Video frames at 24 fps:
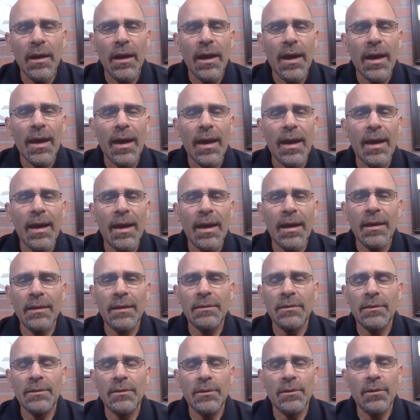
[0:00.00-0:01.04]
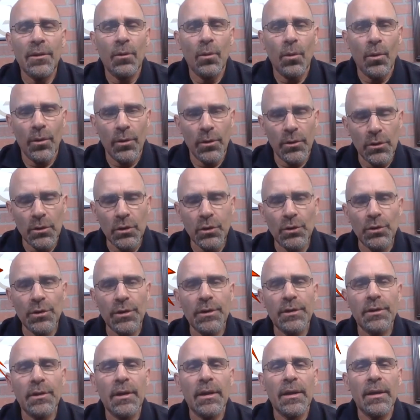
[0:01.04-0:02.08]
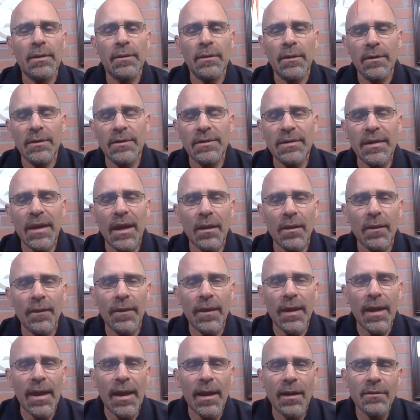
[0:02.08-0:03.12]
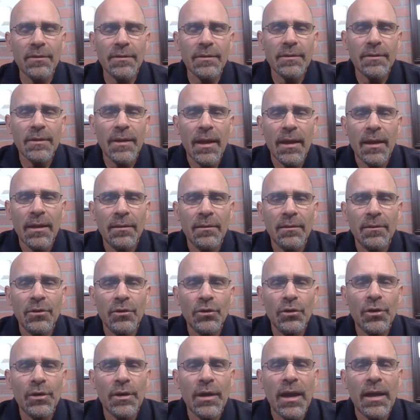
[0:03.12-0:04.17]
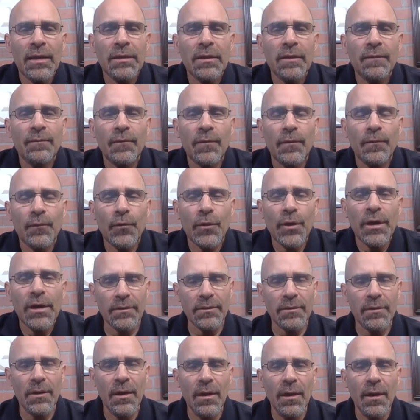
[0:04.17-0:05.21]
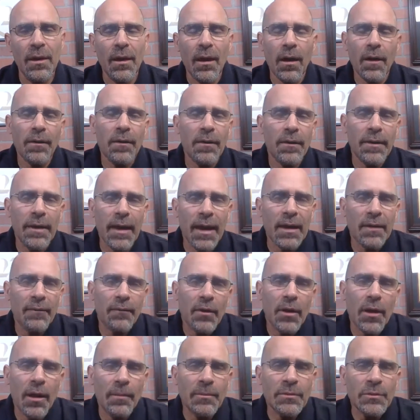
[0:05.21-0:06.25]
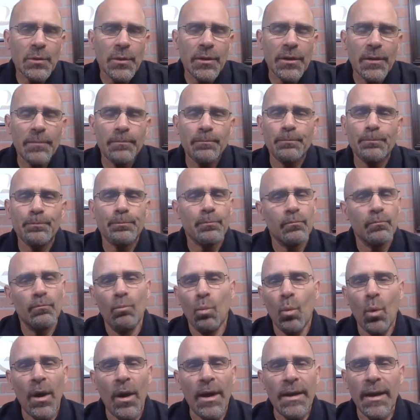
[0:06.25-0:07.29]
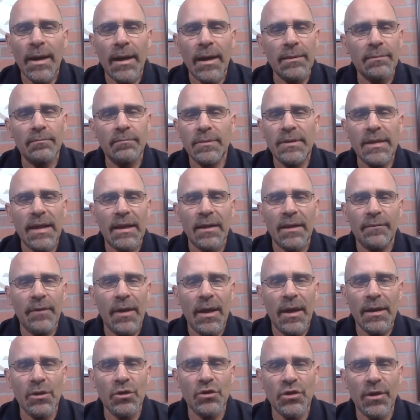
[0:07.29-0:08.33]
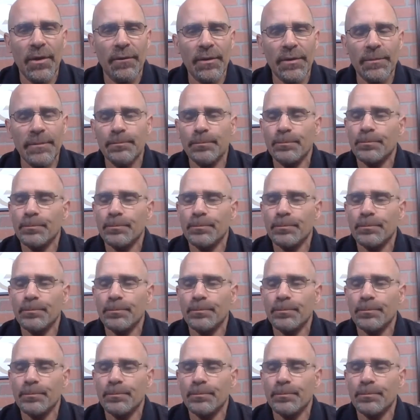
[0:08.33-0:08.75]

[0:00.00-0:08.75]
and or included in the sale of the house, then you're getting it for free. Other than that, if it comes with it, why not take advantage of it?